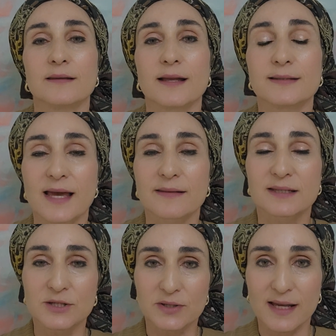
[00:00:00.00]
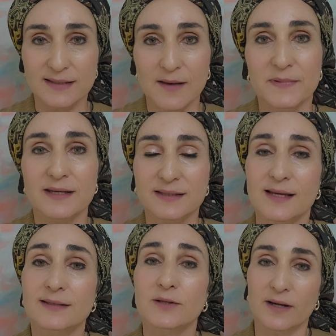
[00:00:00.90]
Instead, the teacher gets up and he
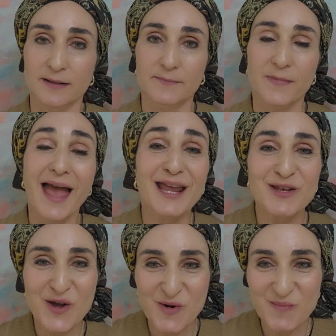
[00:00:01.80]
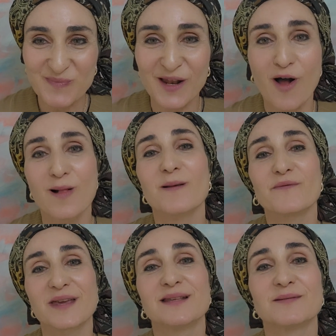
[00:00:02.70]
says, look, I know that all of
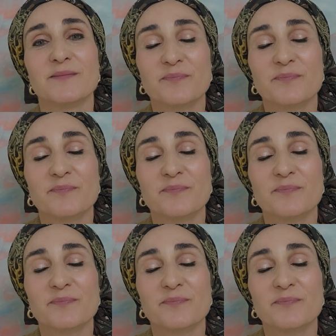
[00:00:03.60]
these